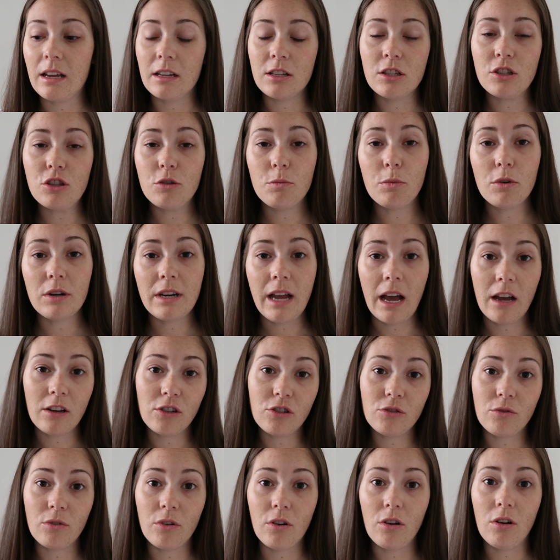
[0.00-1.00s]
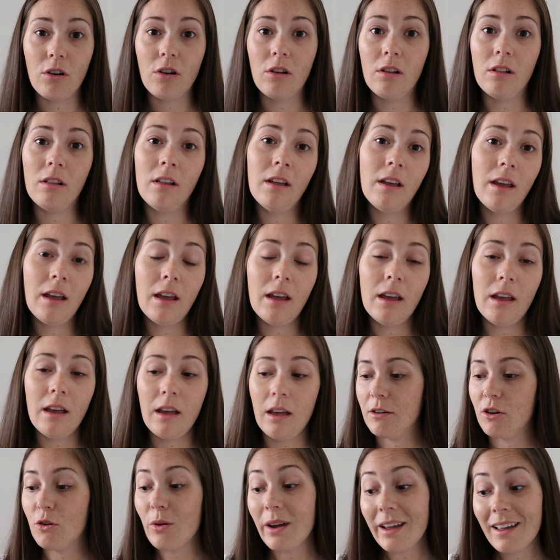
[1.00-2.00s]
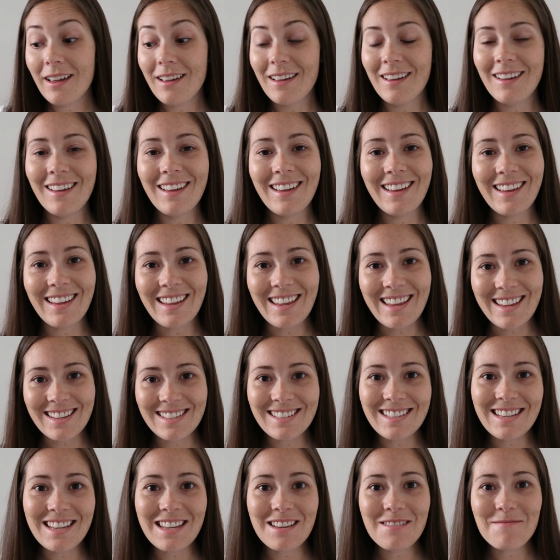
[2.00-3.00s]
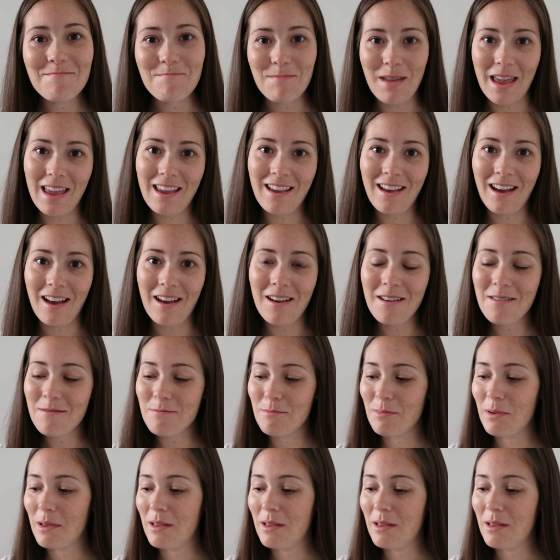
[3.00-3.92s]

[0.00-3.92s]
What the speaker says: like a super natural, quick, easy makeup.